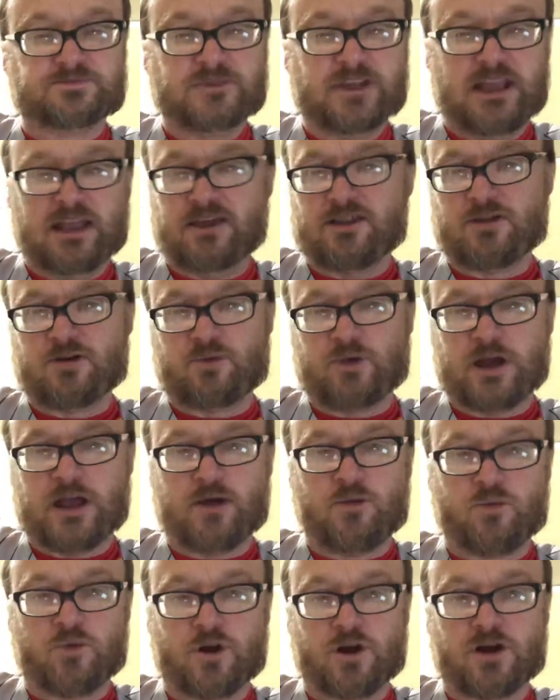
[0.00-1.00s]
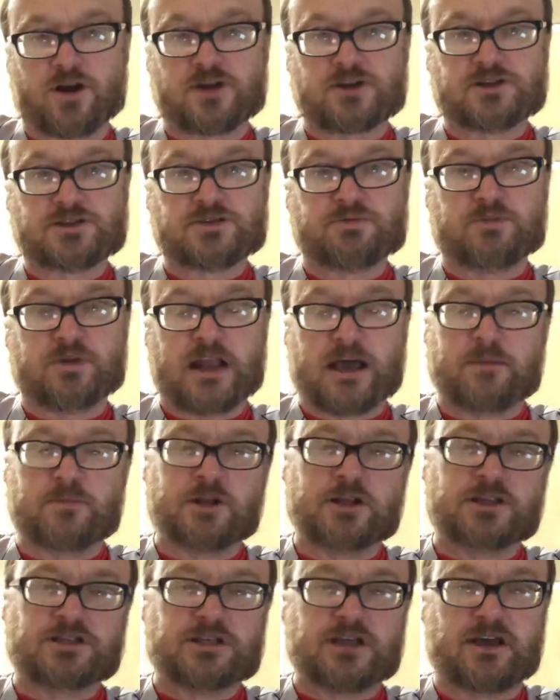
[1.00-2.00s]
Either way works, but I'm
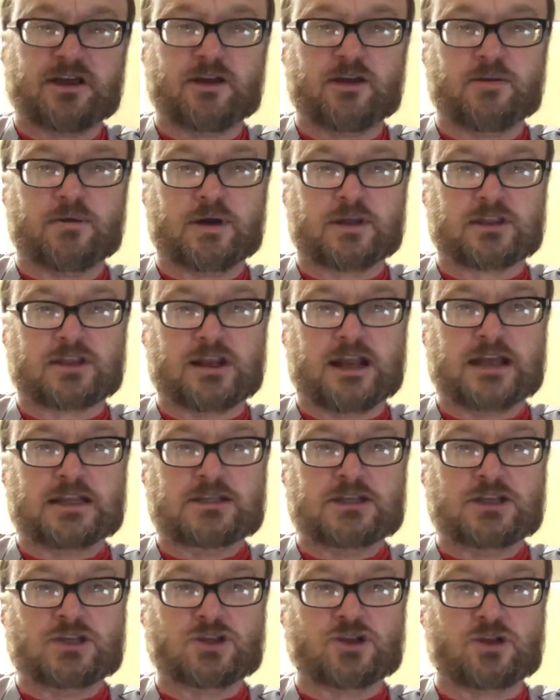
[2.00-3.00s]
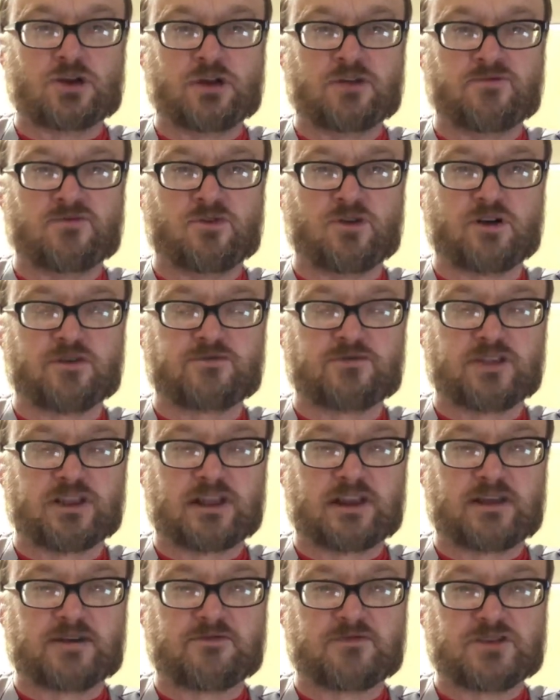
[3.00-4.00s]
going to tell you about the 1934
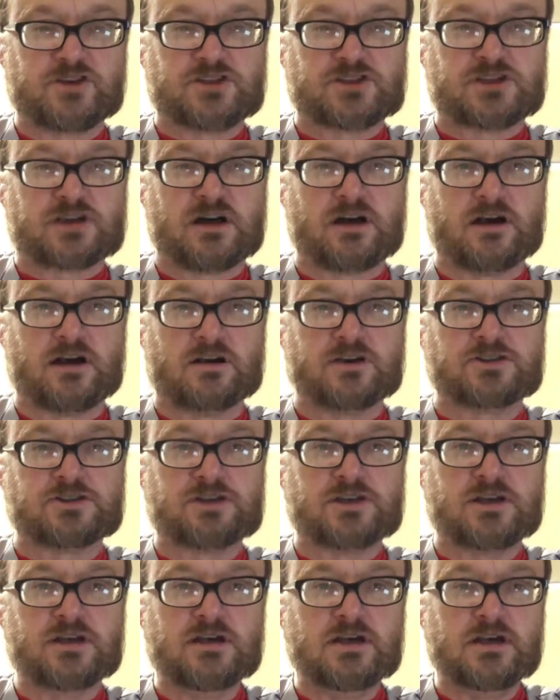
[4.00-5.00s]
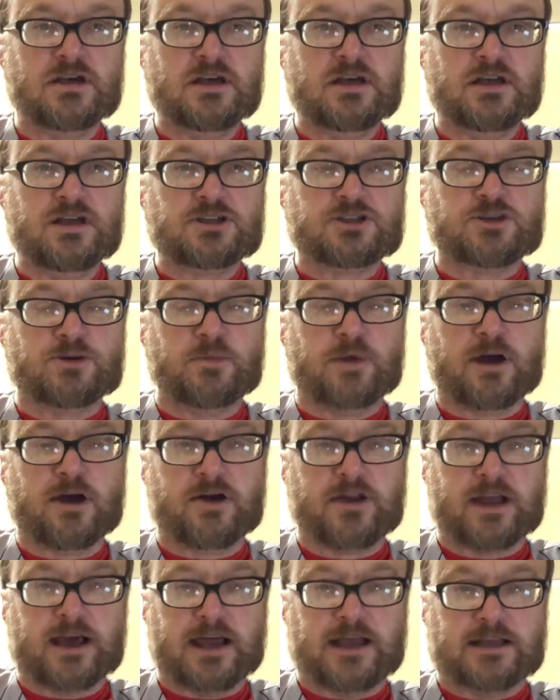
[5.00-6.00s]
Philadelphia Stars tomorrow
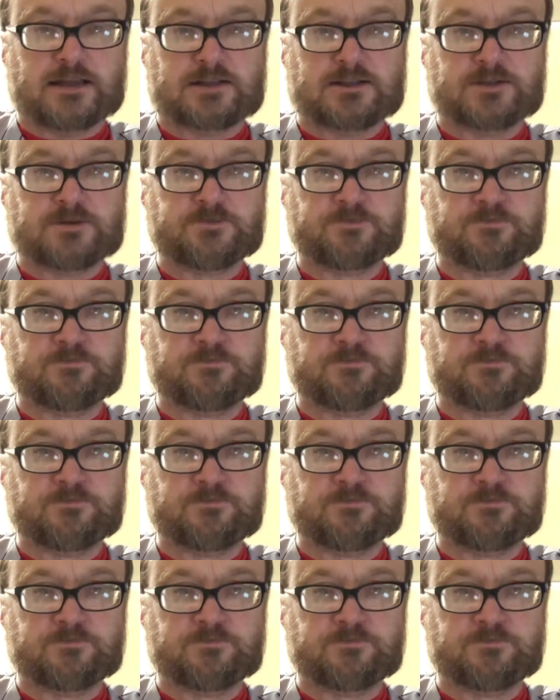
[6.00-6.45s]
night.